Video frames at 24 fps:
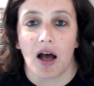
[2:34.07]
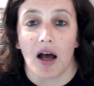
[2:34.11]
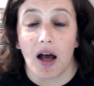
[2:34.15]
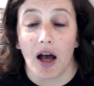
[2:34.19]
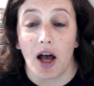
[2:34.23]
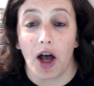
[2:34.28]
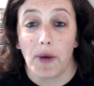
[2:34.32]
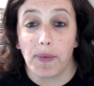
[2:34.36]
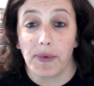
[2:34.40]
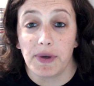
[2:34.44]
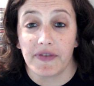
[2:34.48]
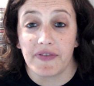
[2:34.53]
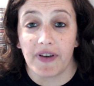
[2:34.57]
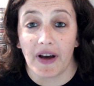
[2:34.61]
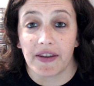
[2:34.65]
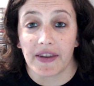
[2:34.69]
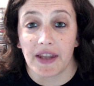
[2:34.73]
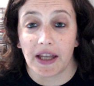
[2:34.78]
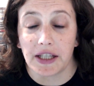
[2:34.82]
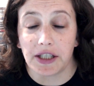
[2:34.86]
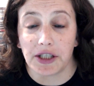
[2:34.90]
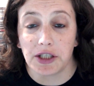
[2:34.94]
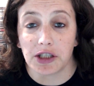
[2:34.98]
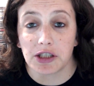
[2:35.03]
I hope you found
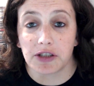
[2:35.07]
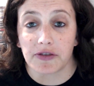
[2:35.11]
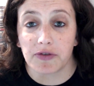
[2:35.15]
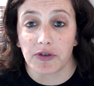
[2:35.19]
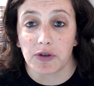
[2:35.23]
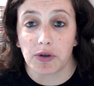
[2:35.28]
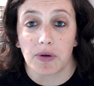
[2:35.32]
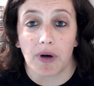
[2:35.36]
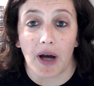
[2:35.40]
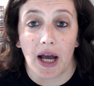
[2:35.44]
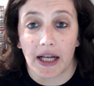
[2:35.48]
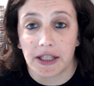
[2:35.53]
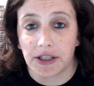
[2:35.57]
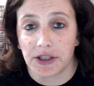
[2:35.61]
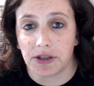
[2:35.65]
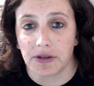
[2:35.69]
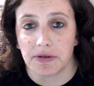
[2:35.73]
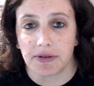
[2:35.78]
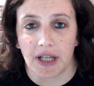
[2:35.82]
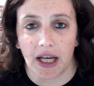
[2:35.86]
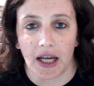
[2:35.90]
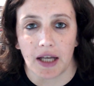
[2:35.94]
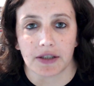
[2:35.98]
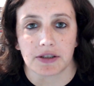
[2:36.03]
that useful and you
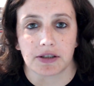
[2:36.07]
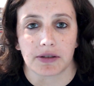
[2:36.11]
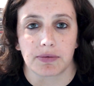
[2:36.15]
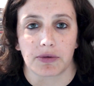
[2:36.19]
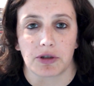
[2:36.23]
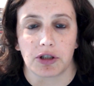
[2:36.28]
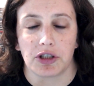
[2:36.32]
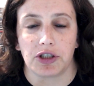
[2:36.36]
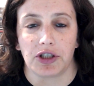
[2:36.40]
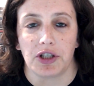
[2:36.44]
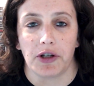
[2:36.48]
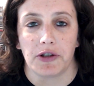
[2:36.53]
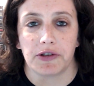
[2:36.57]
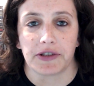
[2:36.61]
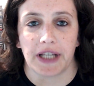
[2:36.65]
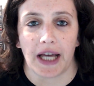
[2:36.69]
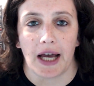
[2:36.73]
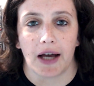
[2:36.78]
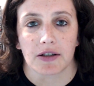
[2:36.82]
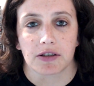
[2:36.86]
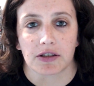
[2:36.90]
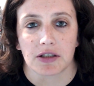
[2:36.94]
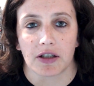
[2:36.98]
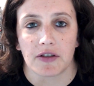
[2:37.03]
get some good use
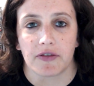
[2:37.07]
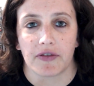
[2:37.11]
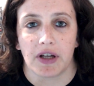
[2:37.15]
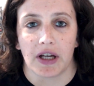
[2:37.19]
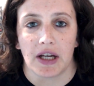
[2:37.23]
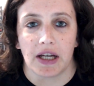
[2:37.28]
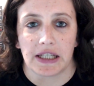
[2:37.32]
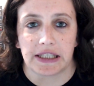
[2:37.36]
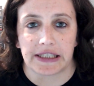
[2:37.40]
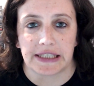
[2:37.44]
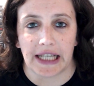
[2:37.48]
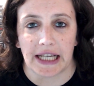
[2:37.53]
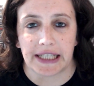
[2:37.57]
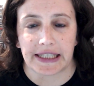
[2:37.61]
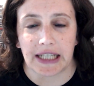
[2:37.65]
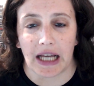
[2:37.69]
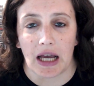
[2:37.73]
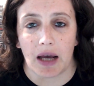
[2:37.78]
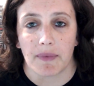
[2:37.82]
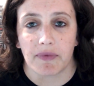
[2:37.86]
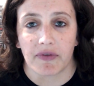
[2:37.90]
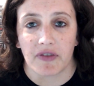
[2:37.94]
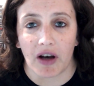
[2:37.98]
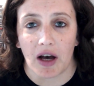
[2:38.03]
out of
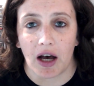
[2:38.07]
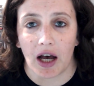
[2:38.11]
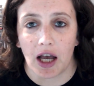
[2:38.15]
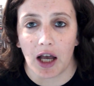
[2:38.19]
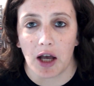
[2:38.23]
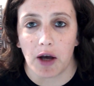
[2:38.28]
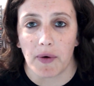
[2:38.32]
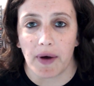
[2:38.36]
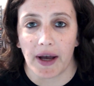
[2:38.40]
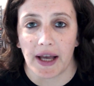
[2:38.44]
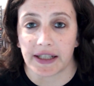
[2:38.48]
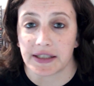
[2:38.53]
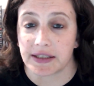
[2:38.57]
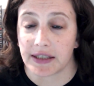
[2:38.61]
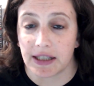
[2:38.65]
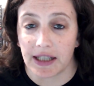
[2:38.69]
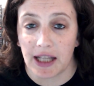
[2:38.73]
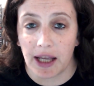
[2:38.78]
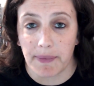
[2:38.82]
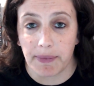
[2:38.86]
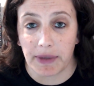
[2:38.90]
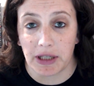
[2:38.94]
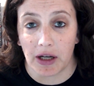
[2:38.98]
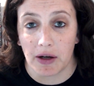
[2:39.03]
SetApp for iOS.
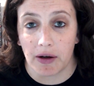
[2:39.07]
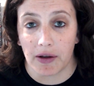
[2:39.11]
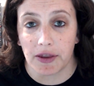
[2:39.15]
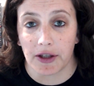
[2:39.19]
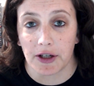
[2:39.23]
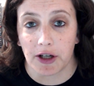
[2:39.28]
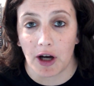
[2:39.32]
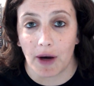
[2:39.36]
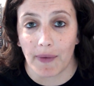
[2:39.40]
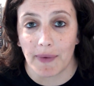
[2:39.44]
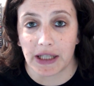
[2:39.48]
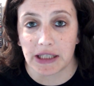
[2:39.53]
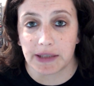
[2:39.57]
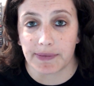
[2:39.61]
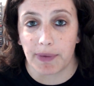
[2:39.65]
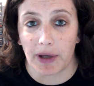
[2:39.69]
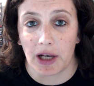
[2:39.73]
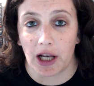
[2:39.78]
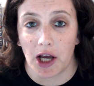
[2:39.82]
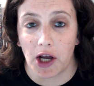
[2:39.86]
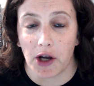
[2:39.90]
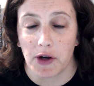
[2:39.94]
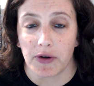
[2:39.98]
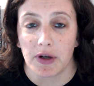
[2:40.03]
Let me know in the comments
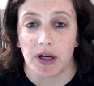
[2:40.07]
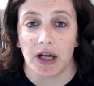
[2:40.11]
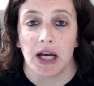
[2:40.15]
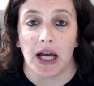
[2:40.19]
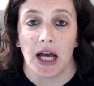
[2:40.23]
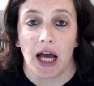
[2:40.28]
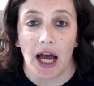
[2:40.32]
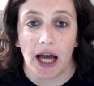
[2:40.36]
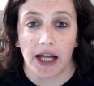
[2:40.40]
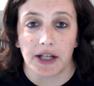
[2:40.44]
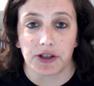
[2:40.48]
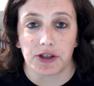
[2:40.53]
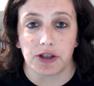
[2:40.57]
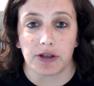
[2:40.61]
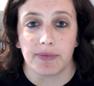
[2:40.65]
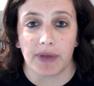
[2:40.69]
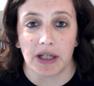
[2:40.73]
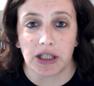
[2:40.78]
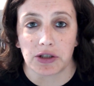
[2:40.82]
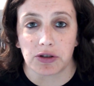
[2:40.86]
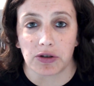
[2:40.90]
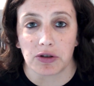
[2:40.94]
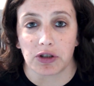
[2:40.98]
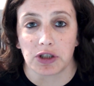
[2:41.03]
below and do
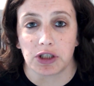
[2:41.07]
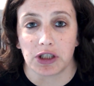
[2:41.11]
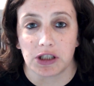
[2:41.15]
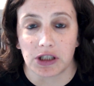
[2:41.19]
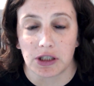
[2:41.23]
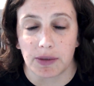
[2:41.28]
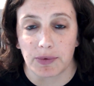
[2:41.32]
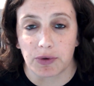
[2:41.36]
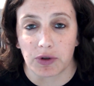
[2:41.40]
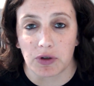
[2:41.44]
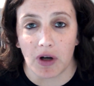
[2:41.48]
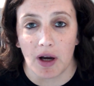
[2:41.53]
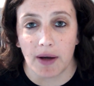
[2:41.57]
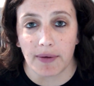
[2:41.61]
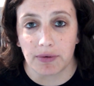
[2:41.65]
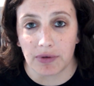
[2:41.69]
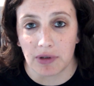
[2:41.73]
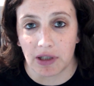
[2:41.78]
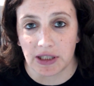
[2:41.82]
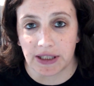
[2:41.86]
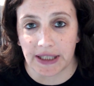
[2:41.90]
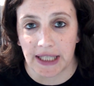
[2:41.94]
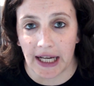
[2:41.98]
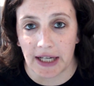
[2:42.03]
make sure you subscribe to
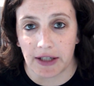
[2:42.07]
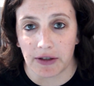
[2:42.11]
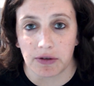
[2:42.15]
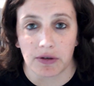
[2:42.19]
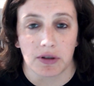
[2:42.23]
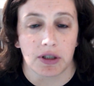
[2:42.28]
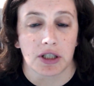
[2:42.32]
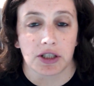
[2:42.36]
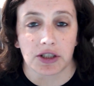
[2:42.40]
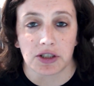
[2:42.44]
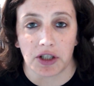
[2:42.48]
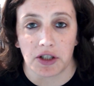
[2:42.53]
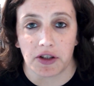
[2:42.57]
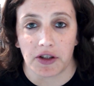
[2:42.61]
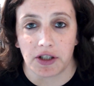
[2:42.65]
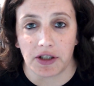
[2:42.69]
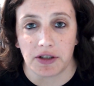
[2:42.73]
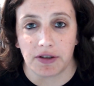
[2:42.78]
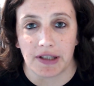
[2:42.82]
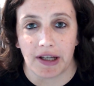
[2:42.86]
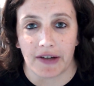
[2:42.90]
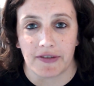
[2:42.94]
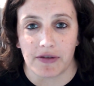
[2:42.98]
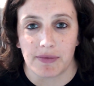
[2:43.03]
our channel so that
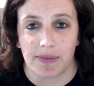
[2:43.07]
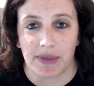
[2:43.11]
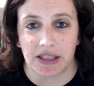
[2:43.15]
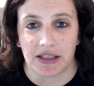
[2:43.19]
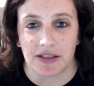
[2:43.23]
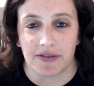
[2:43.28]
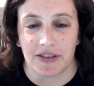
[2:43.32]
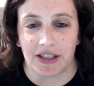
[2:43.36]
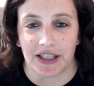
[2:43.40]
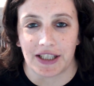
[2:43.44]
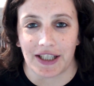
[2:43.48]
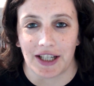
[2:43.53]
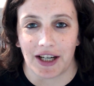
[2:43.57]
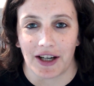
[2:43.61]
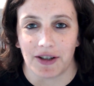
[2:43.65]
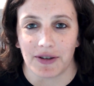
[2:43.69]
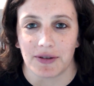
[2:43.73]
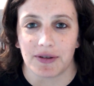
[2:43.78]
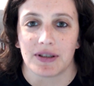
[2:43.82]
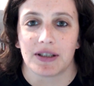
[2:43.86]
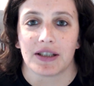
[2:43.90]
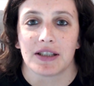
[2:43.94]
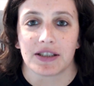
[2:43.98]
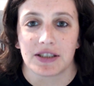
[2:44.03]
you never miss a video.
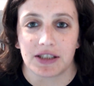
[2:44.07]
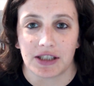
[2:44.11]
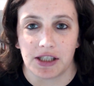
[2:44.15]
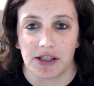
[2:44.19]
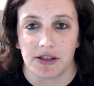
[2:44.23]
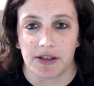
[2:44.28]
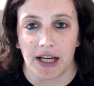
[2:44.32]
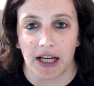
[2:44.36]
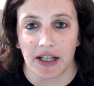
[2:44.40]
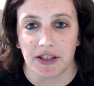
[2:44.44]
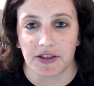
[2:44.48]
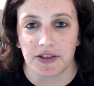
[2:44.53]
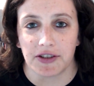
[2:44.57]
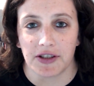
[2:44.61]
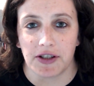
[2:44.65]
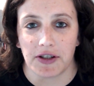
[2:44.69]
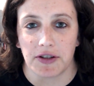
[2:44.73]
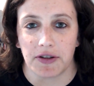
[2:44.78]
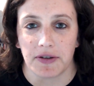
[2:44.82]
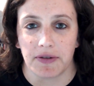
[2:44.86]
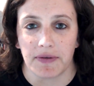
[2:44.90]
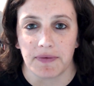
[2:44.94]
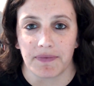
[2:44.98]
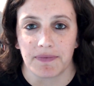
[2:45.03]
See you again soon.